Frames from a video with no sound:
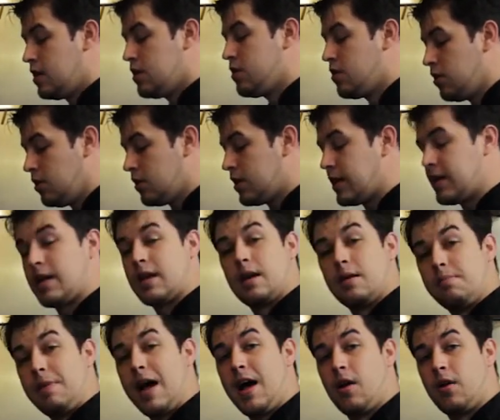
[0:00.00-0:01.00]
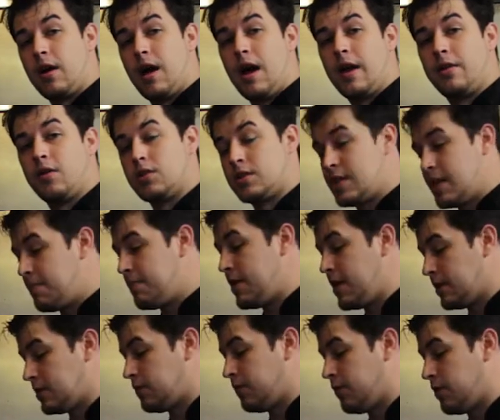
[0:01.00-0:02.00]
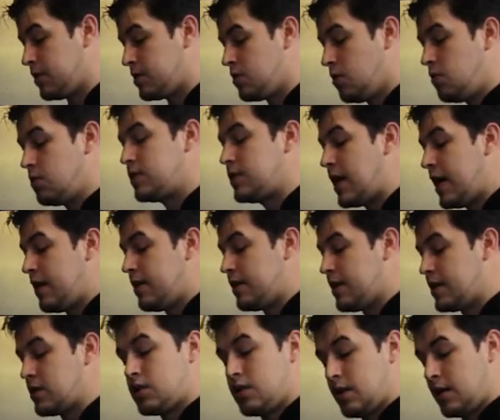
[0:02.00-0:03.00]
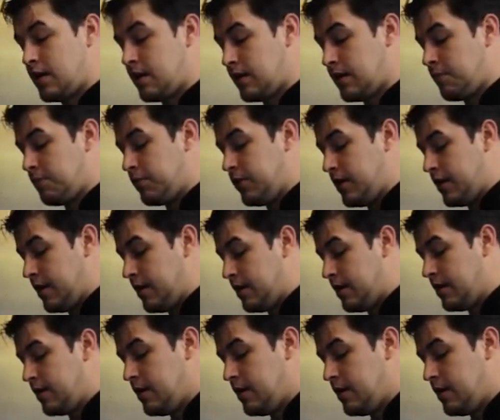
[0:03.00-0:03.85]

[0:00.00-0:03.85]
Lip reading: You're looking at about under 10 minutes for this whole entire dish to get completed.